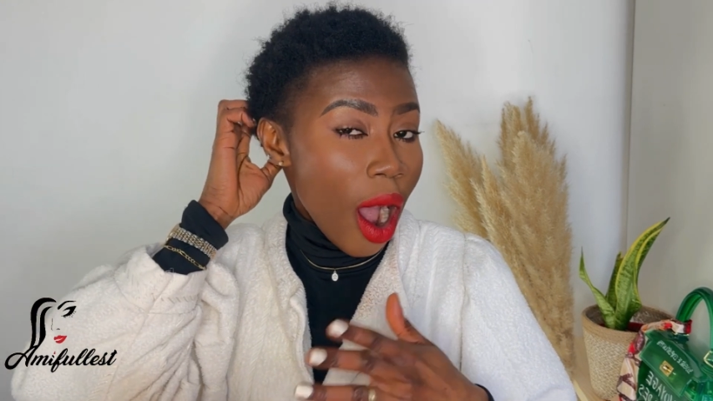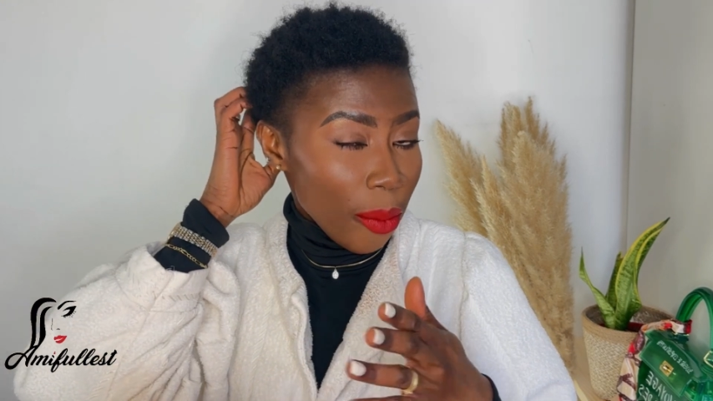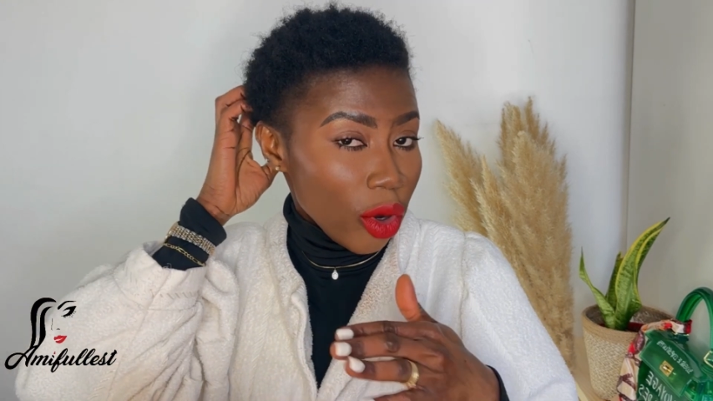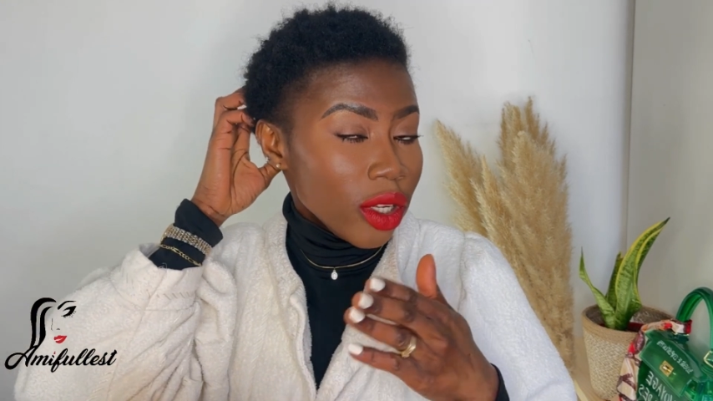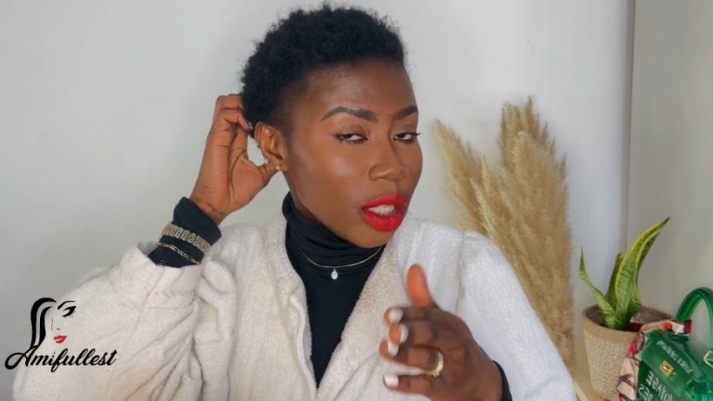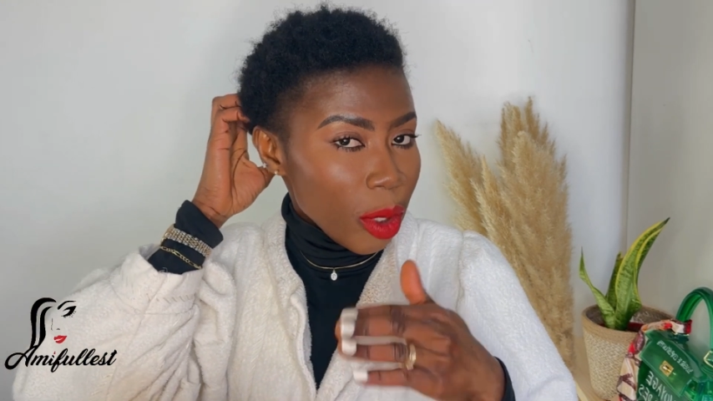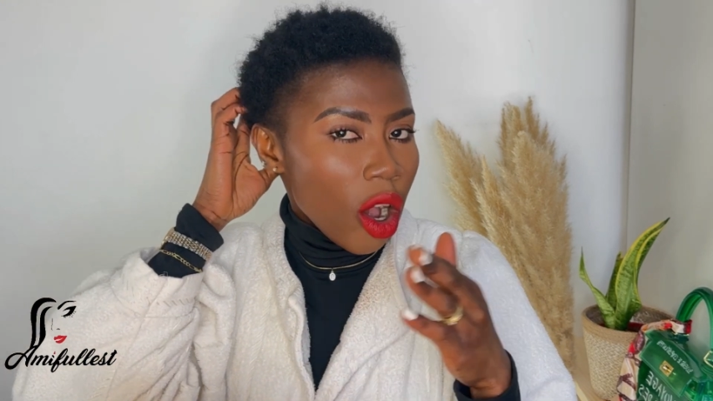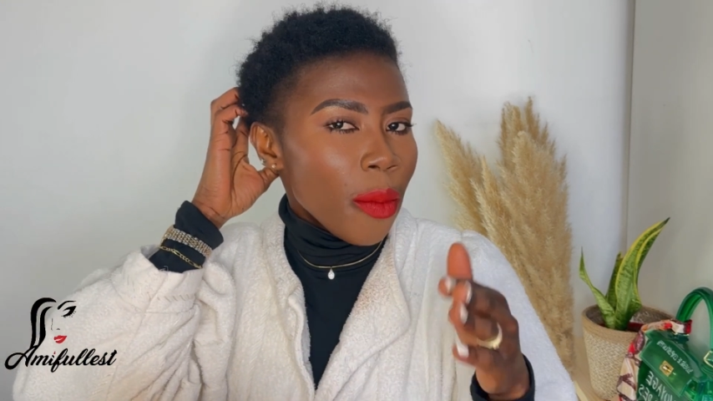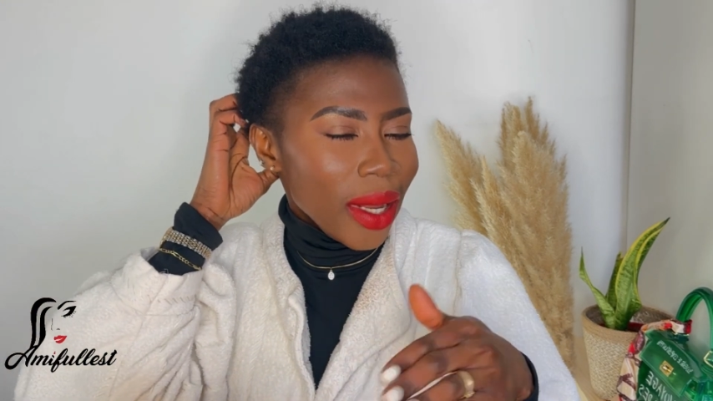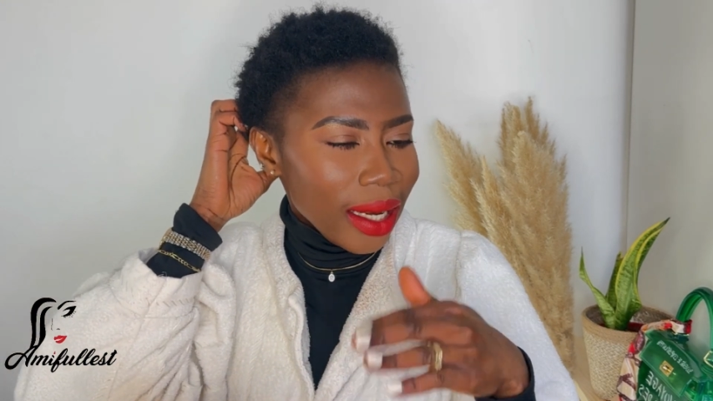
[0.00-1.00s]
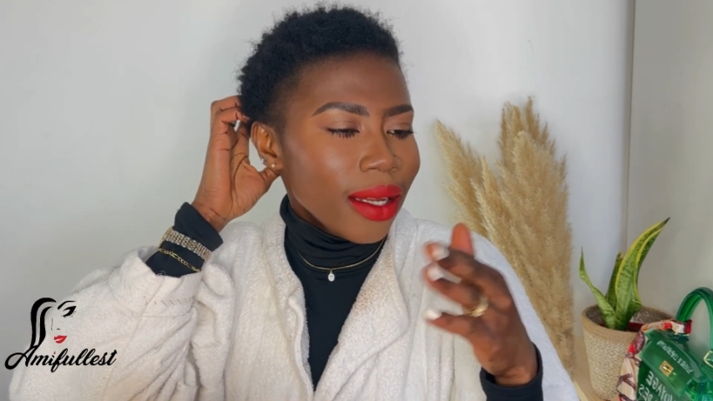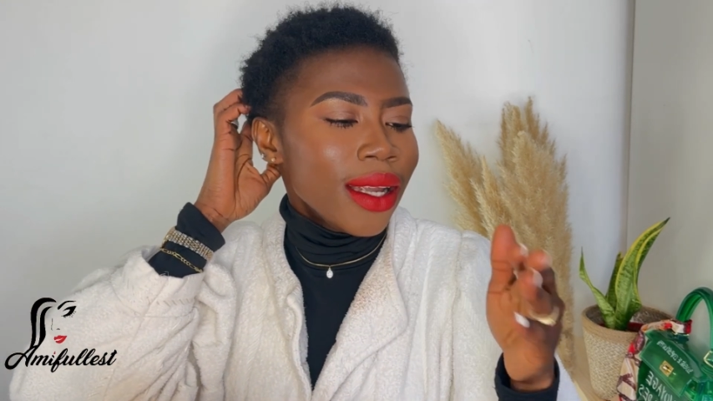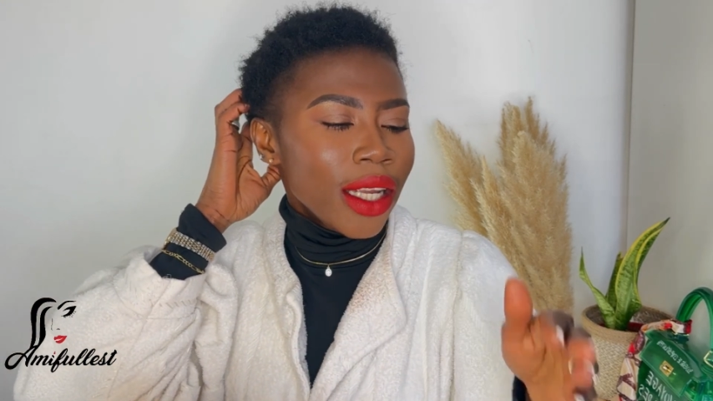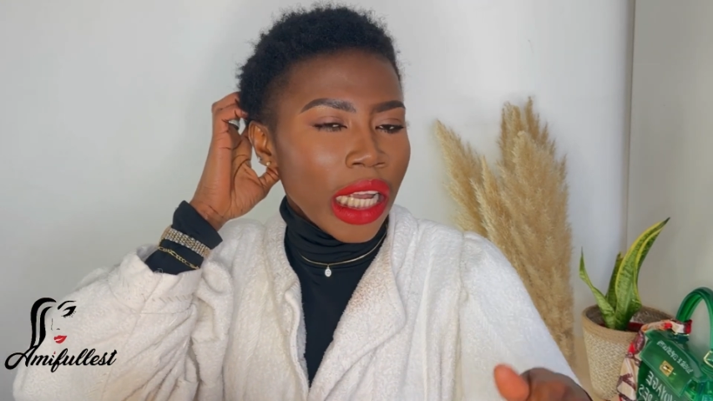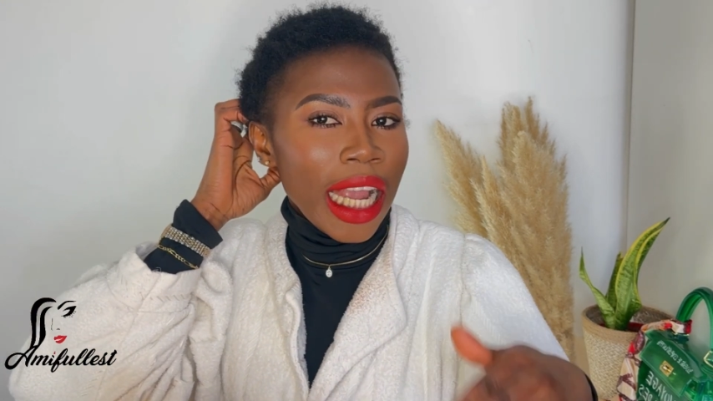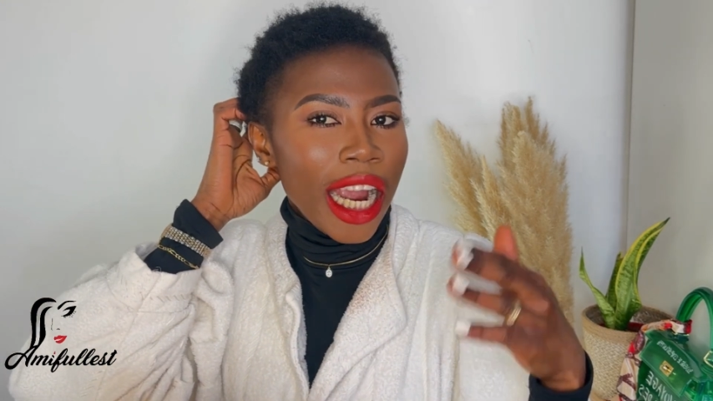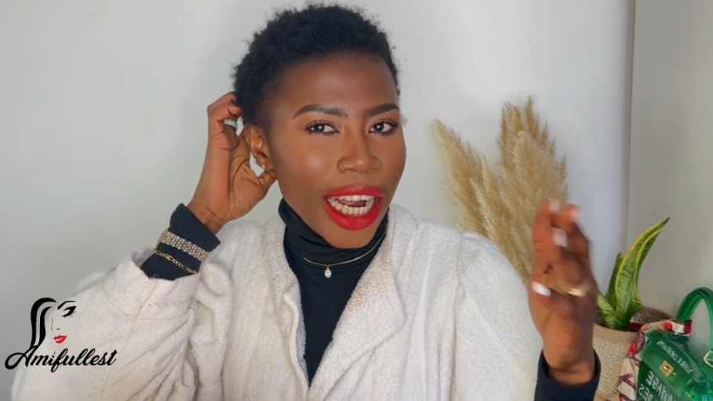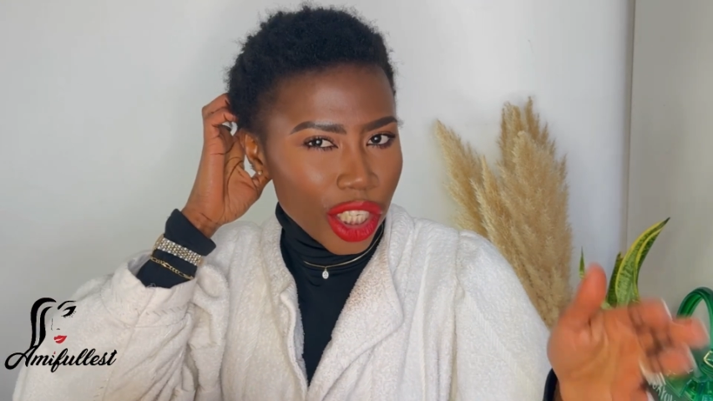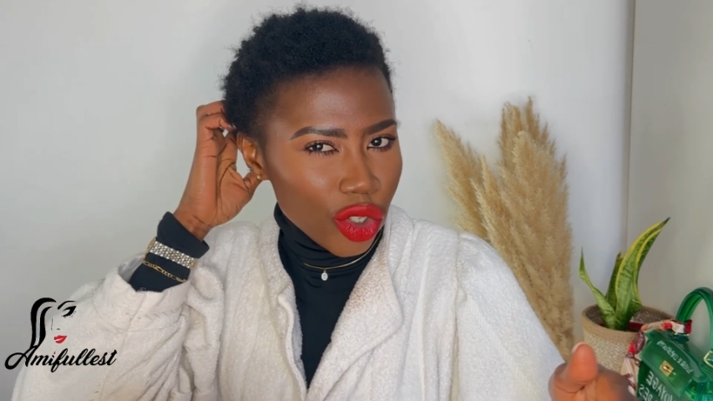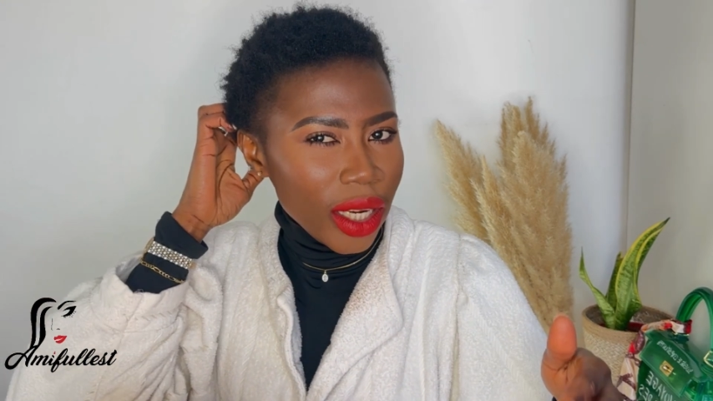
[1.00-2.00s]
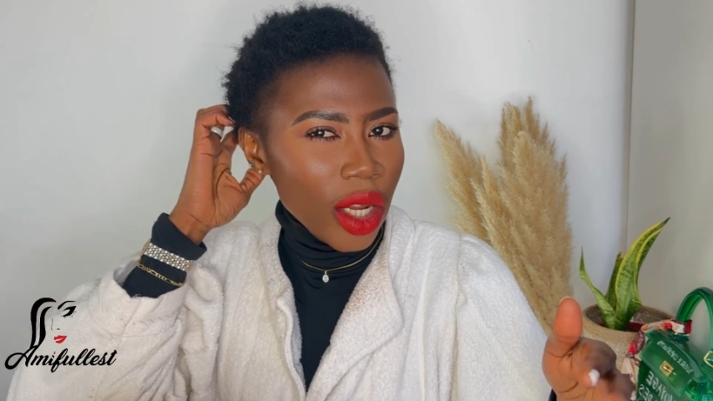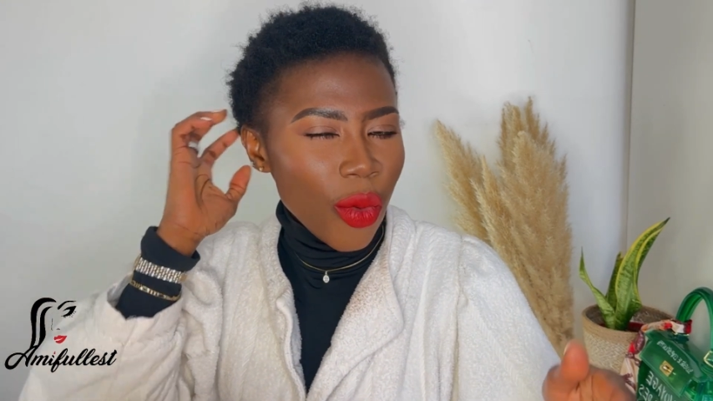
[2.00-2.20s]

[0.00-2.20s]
I'm going to be coming gradually.